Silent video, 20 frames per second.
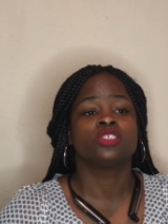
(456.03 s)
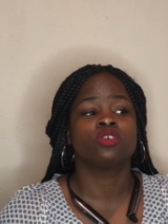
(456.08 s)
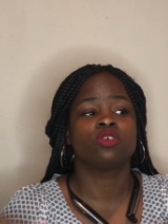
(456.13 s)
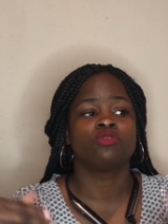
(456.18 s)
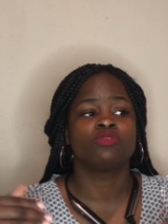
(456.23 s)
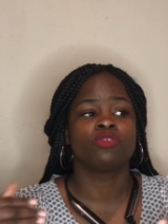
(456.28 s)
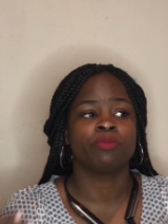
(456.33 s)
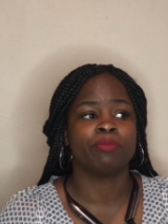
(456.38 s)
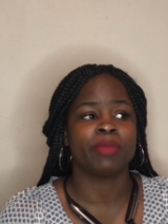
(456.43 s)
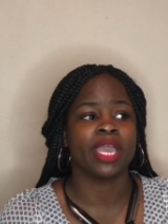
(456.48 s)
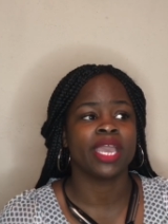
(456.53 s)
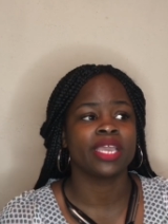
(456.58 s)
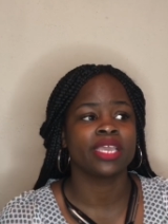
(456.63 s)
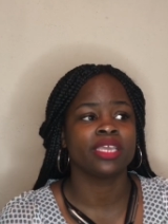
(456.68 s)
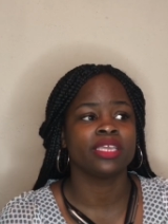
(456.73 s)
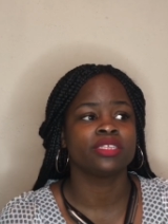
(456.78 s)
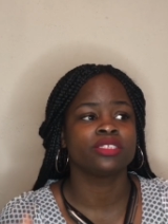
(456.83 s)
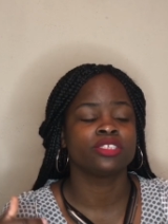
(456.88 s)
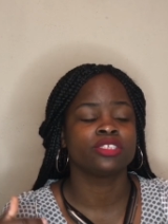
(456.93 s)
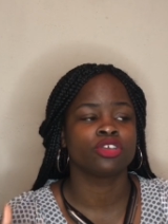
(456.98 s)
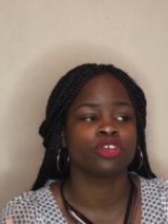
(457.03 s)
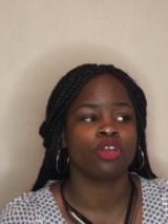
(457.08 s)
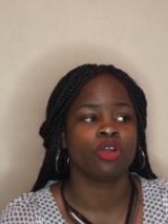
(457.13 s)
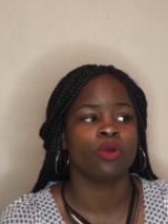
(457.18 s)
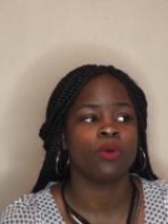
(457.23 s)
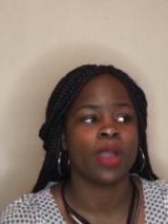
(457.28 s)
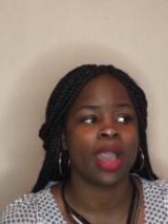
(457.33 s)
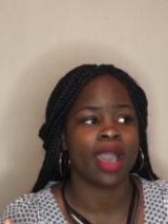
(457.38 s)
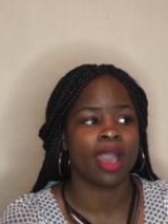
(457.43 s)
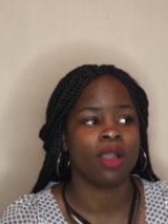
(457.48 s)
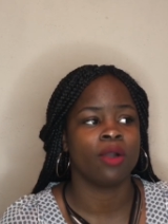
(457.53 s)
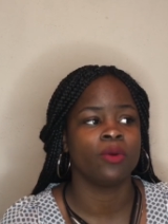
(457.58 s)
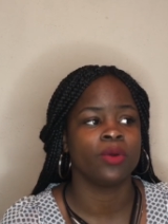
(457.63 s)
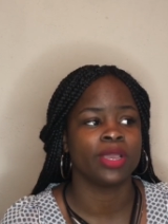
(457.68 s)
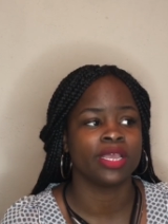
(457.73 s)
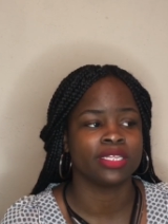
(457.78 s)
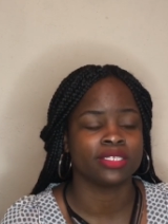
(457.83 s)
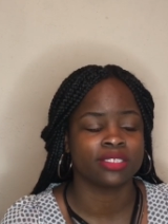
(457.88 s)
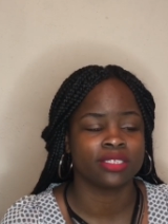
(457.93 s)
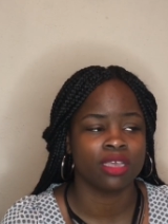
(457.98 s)
So for Maggie to go
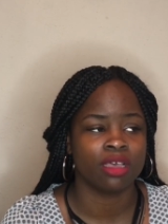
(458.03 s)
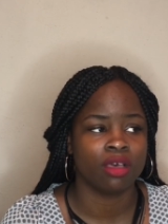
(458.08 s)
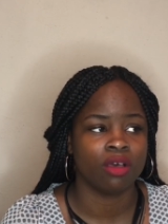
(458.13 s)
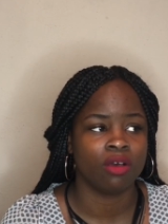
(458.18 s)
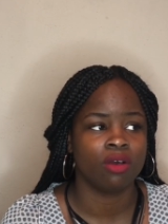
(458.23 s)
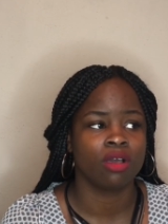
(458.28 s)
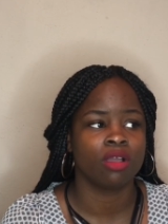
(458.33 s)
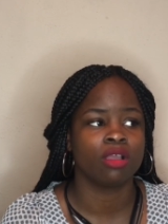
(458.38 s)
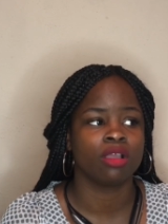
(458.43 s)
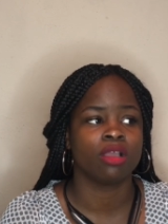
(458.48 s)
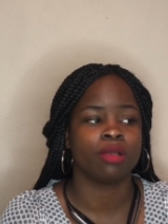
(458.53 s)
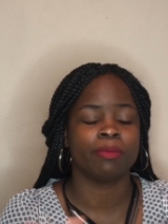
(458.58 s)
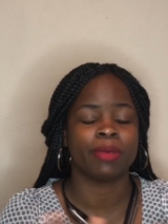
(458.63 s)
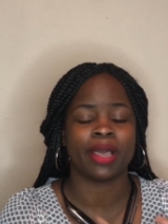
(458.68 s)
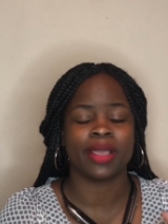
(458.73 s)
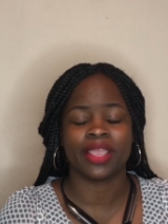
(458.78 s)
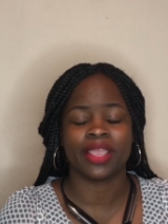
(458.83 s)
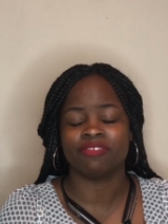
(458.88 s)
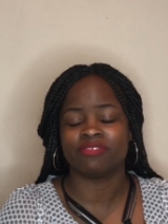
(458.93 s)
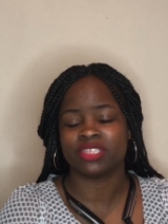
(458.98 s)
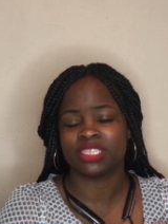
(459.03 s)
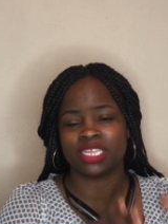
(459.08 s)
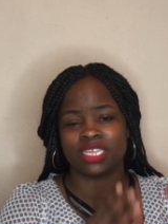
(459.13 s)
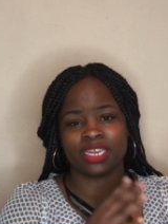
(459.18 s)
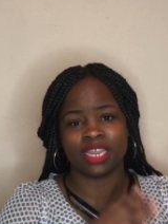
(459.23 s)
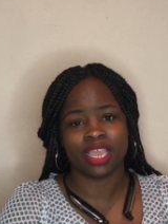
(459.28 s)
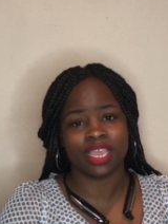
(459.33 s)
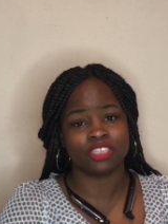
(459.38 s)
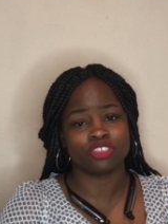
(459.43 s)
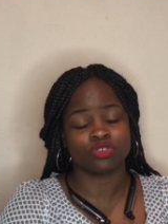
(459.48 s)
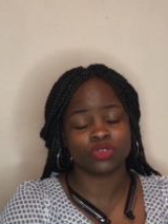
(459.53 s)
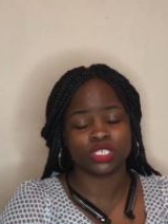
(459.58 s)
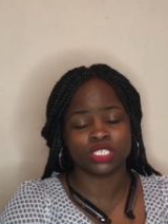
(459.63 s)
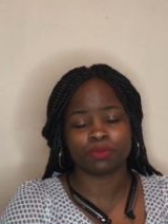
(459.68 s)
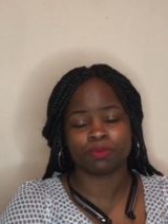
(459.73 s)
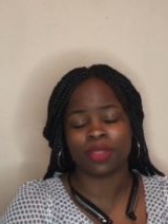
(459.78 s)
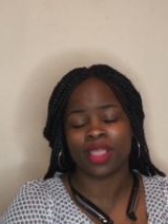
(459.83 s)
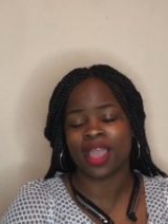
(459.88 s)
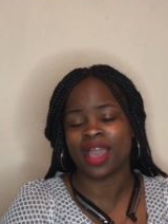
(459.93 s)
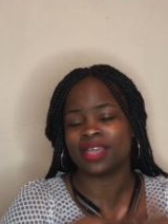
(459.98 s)
out and tell her about everything that had
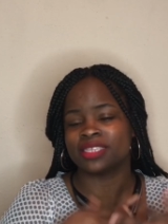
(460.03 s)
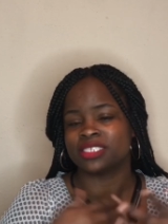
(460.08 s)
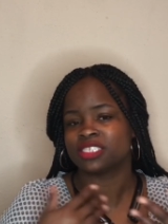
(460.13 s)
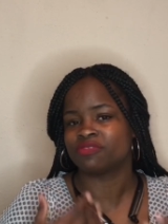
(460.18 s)
transpired,